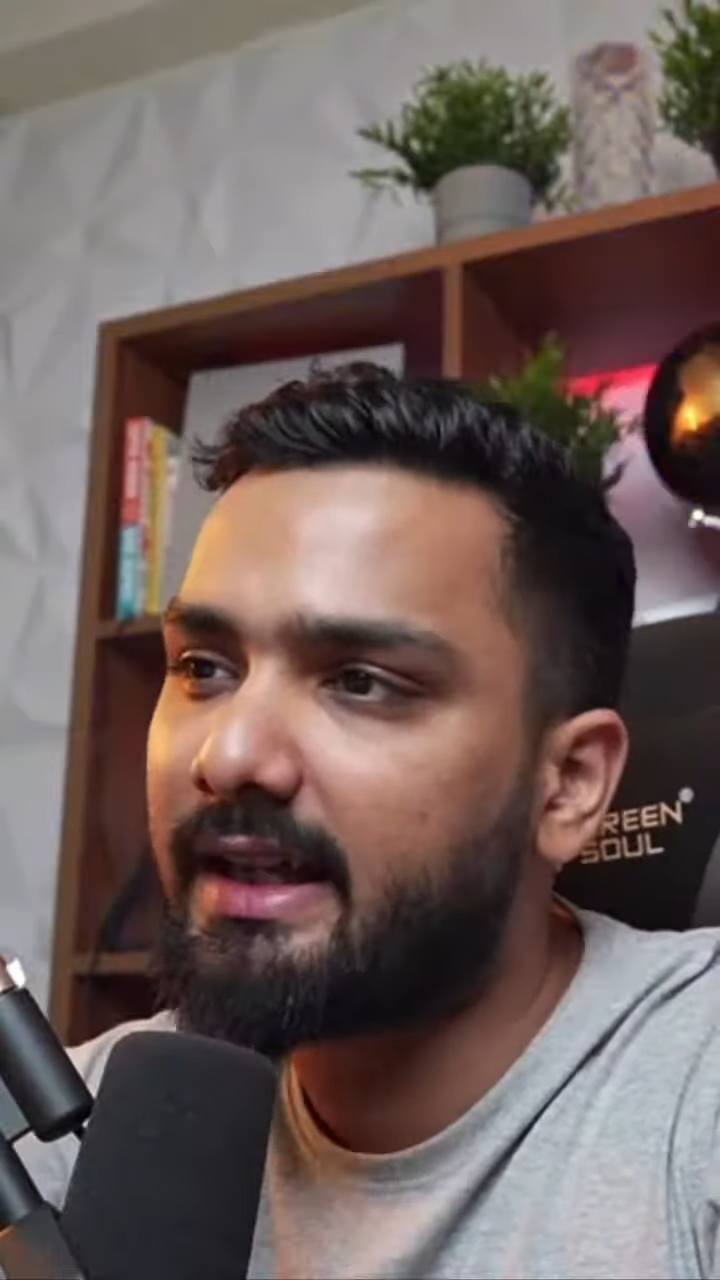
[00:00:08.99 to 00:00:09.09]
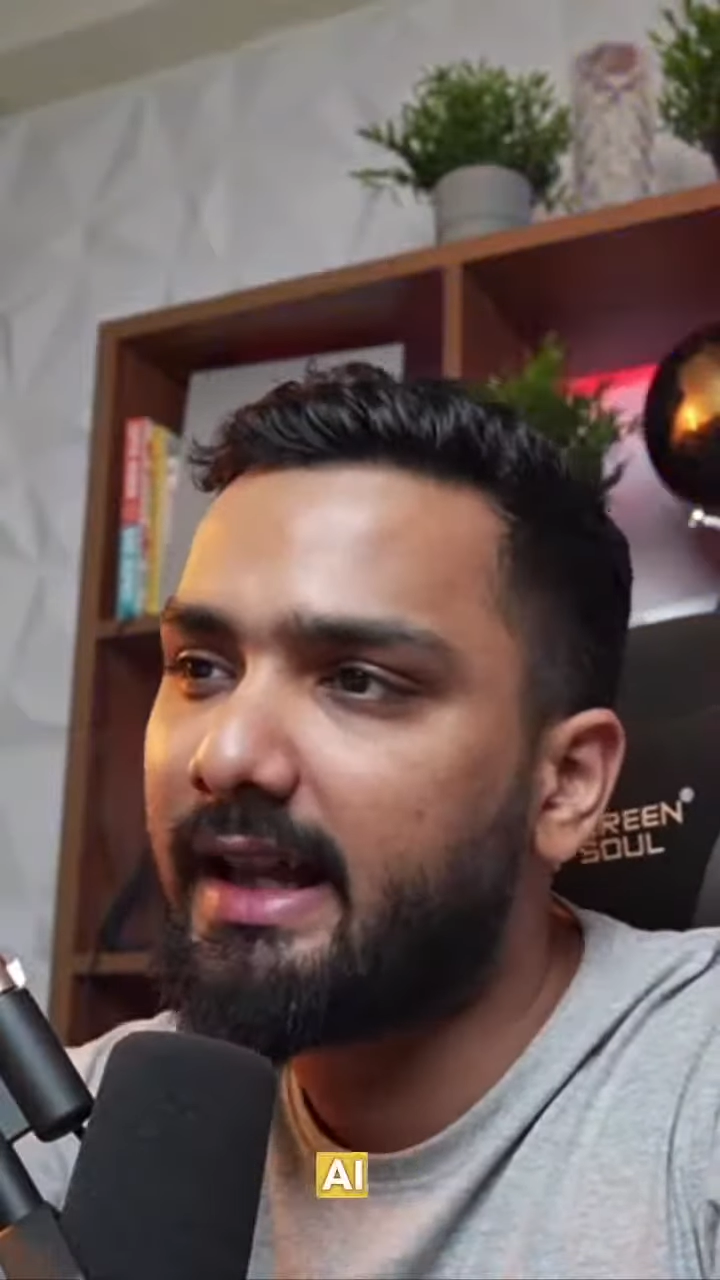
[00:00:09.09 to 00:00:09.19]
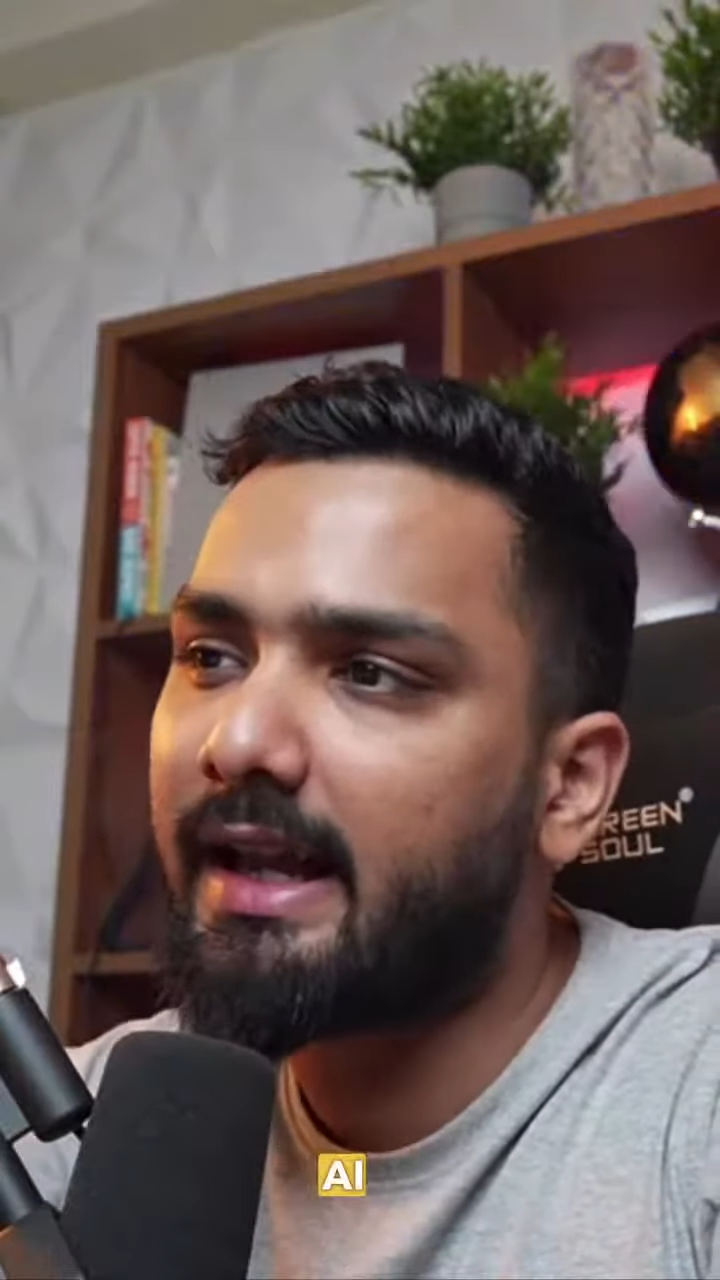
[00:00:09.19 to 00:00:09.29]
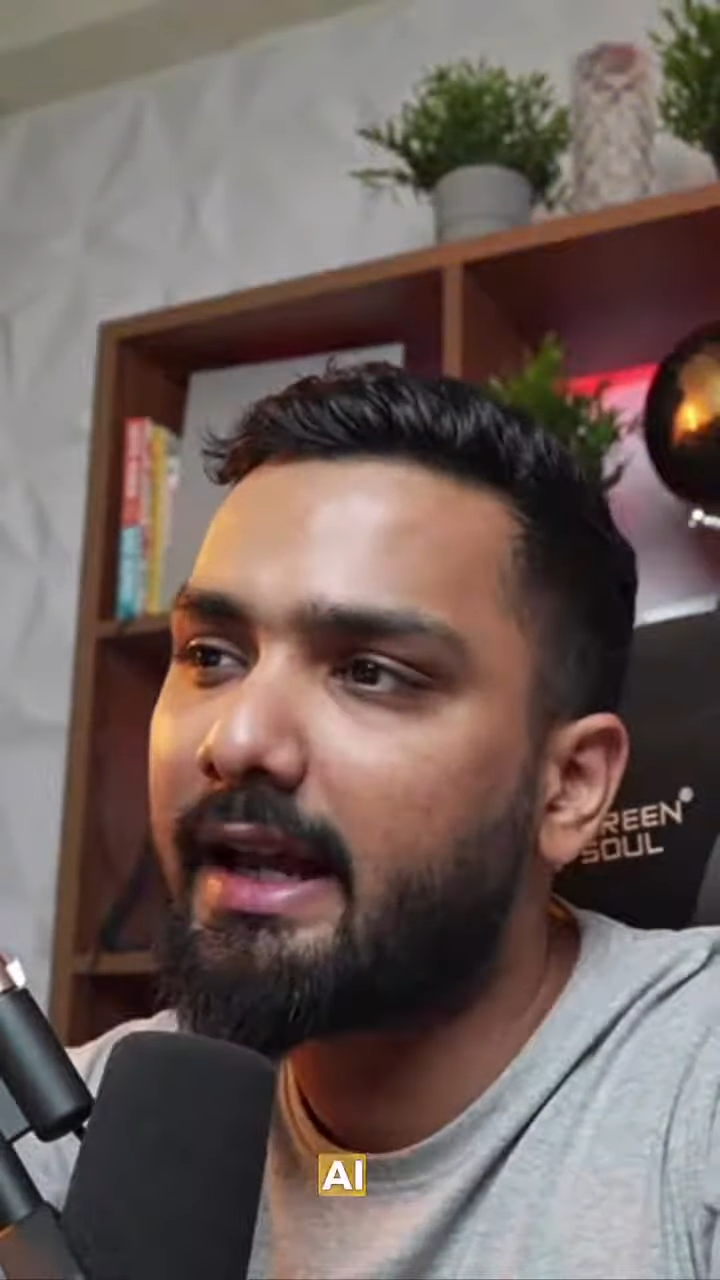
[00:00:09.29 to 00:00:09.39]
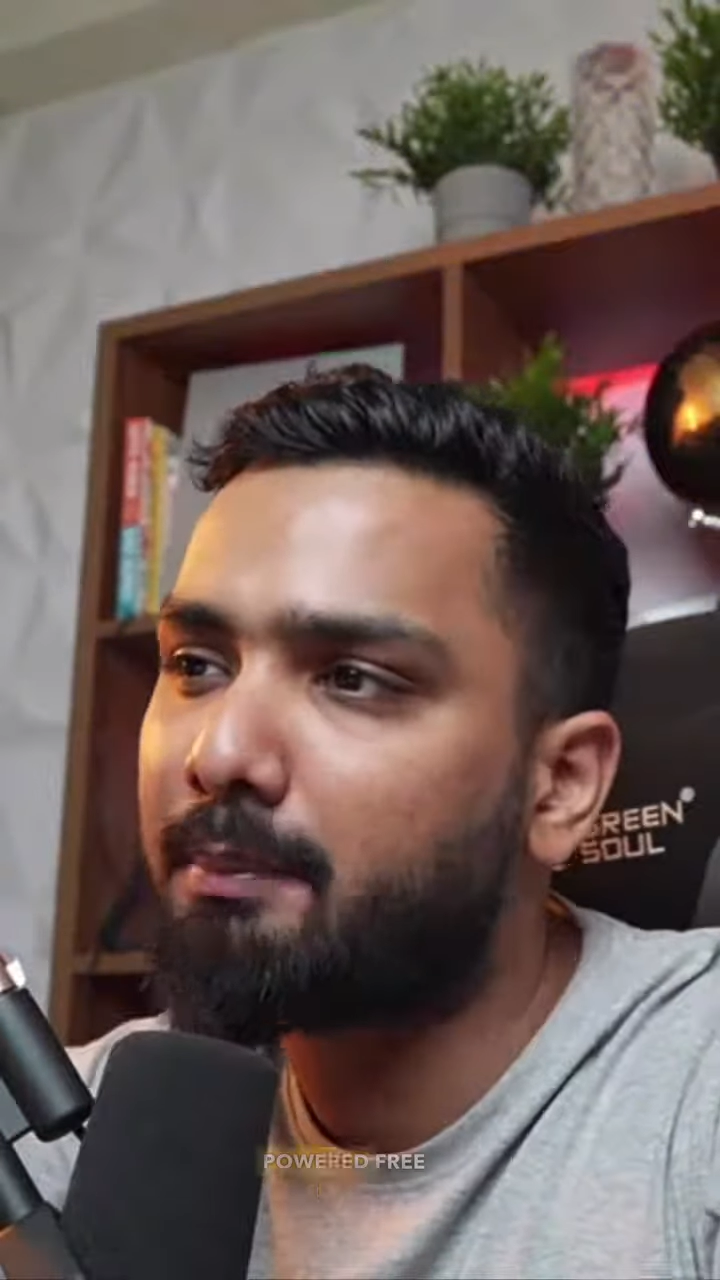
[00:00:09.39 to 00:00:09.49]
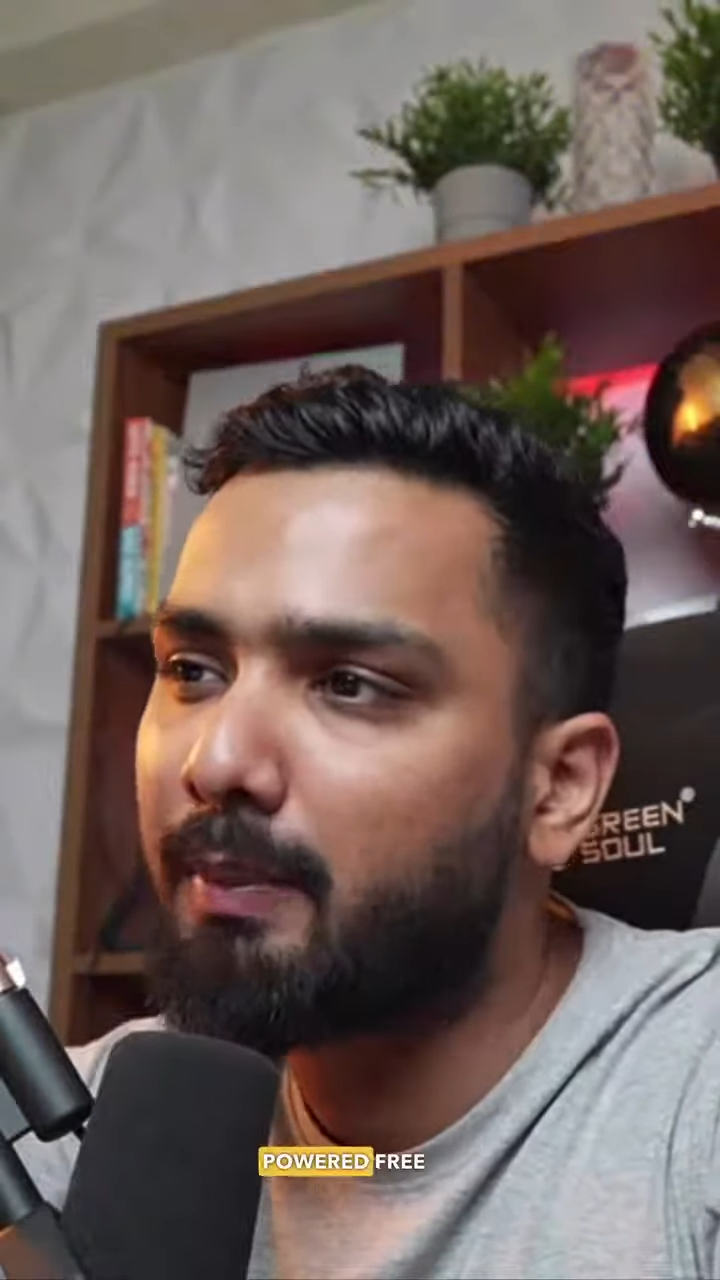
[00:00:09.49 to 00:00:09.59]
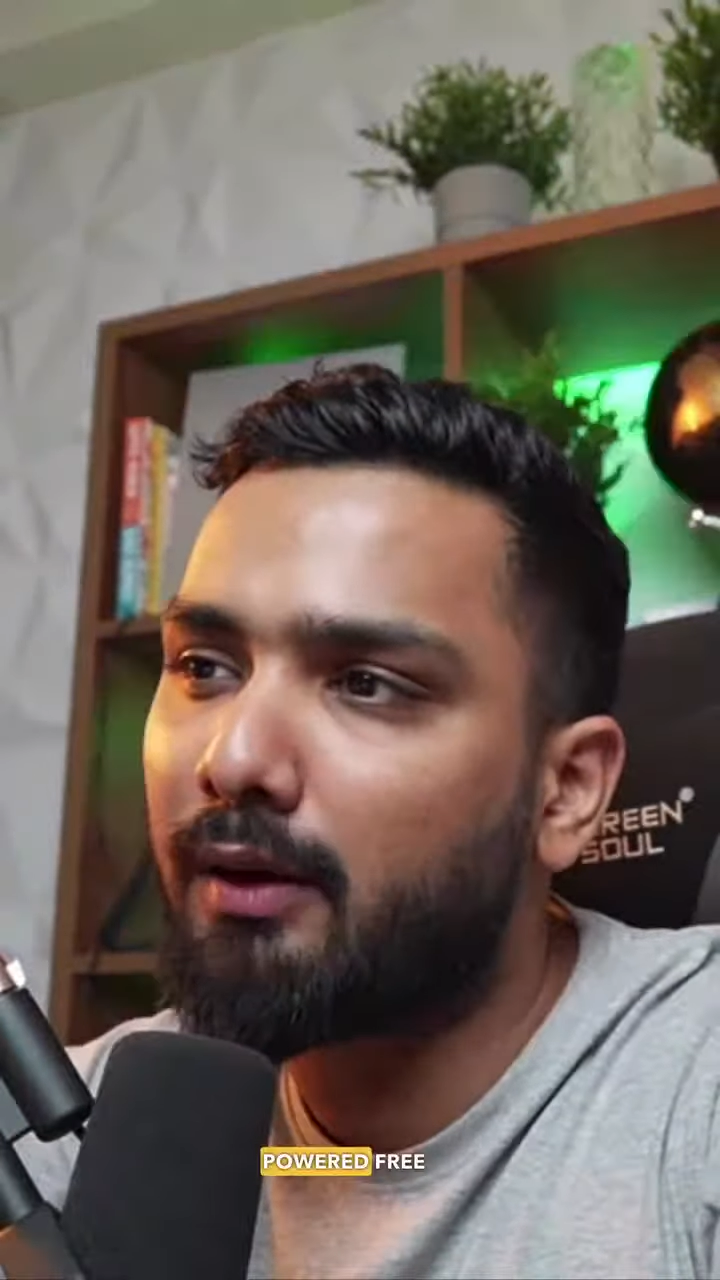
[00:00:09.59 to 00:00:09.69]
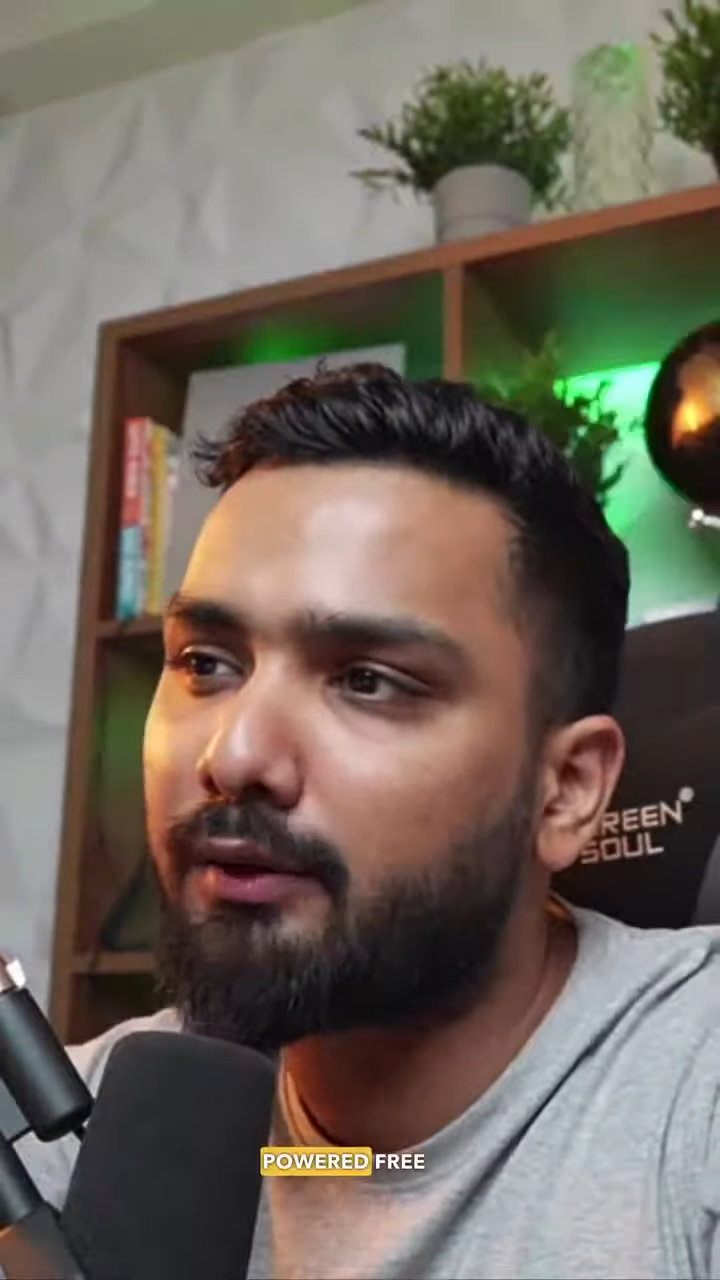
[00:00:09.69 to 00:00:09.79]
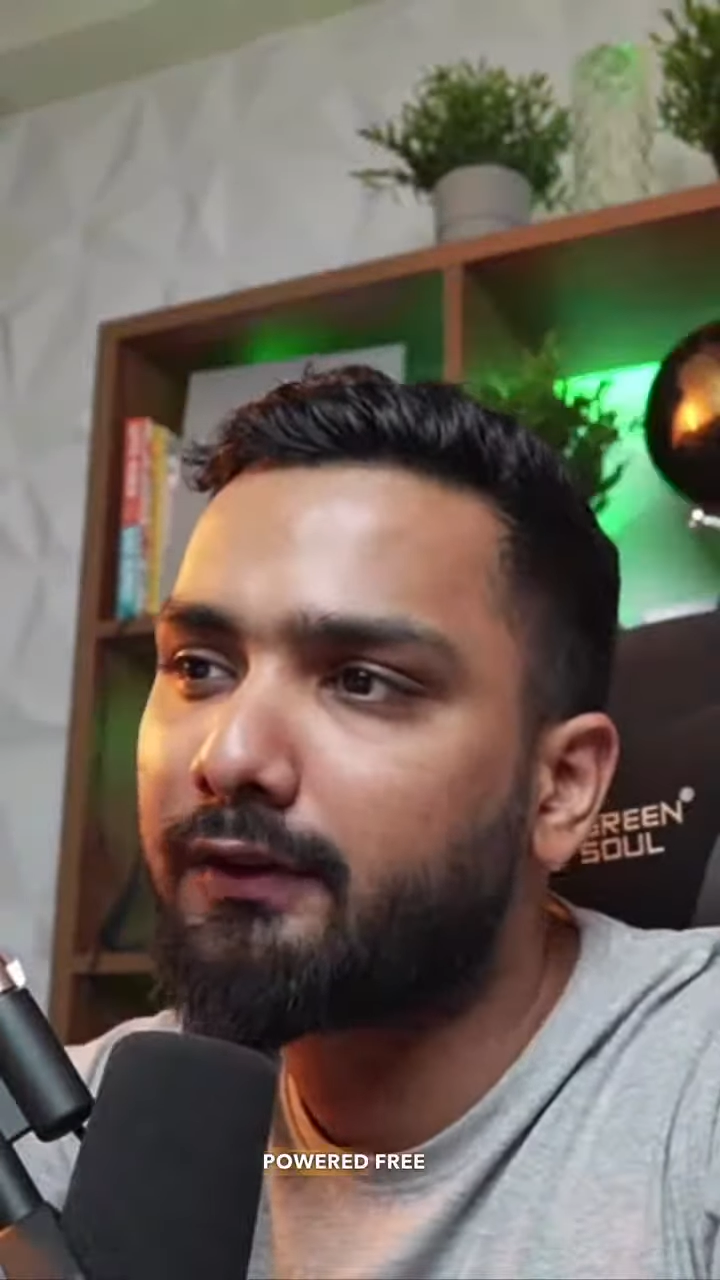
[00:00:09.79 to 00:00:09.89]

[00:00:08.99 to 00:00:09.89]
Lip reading: AI powered